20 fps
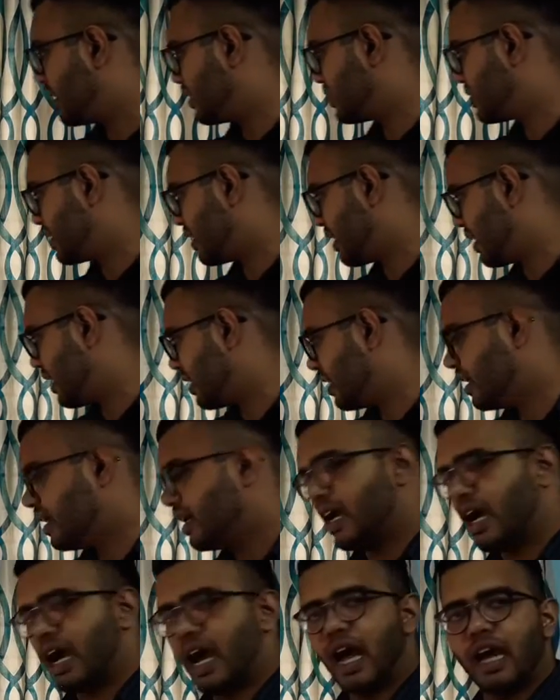is the
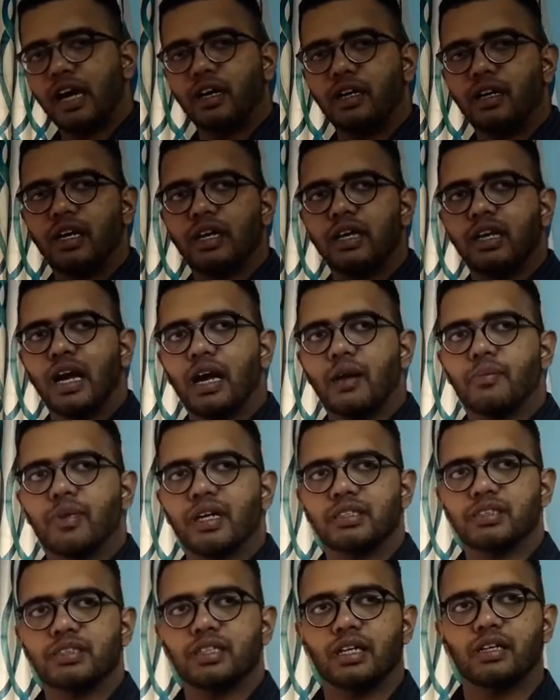angular
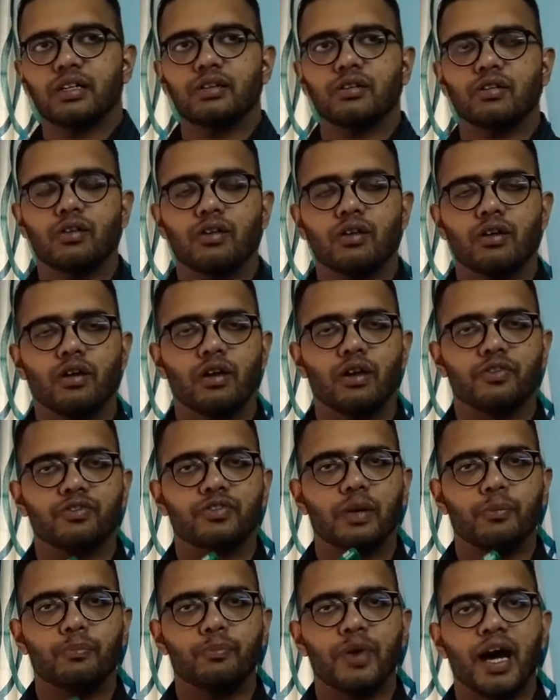dimension of
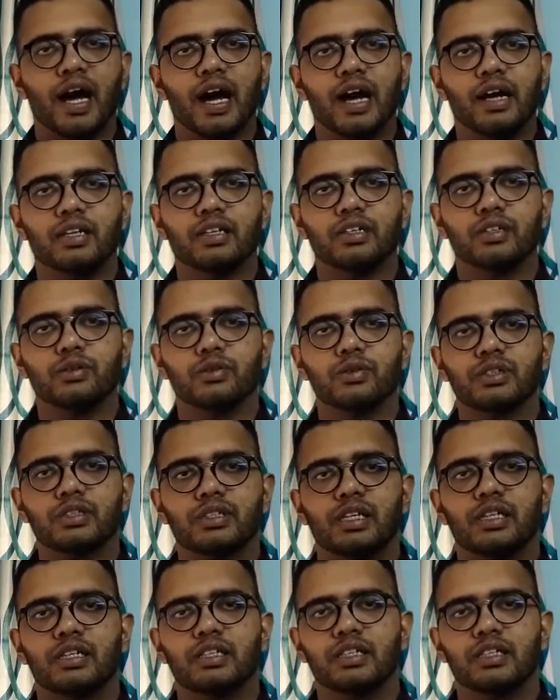the pad used in